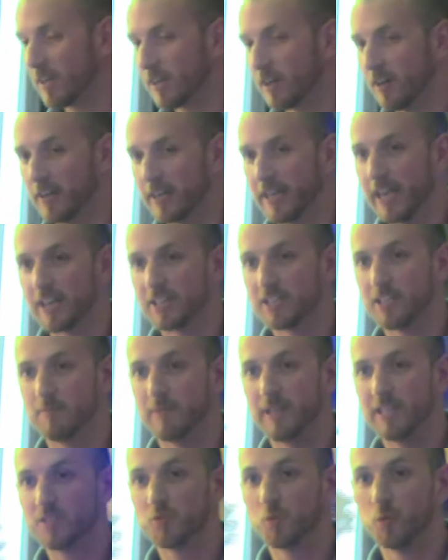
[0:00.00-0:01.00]
Gane actually
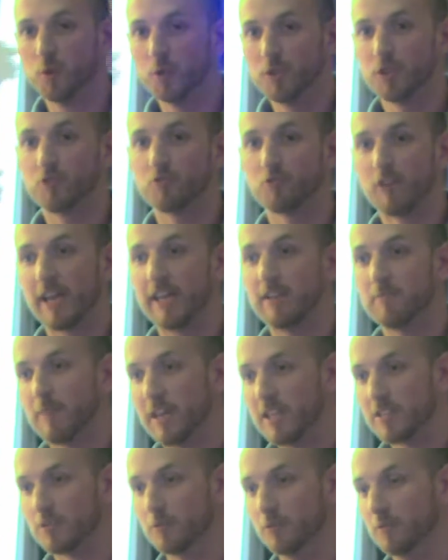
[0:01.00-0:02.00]
means wood grain
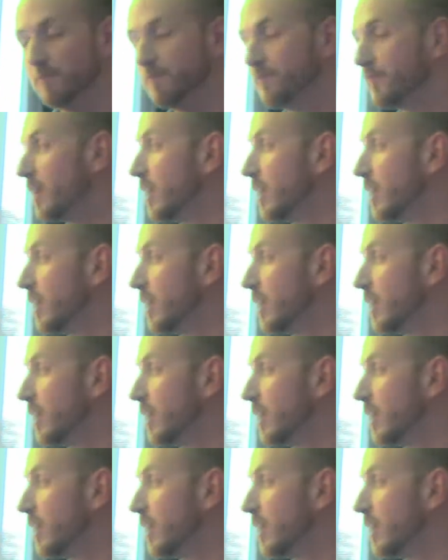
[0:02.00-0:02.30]
metal.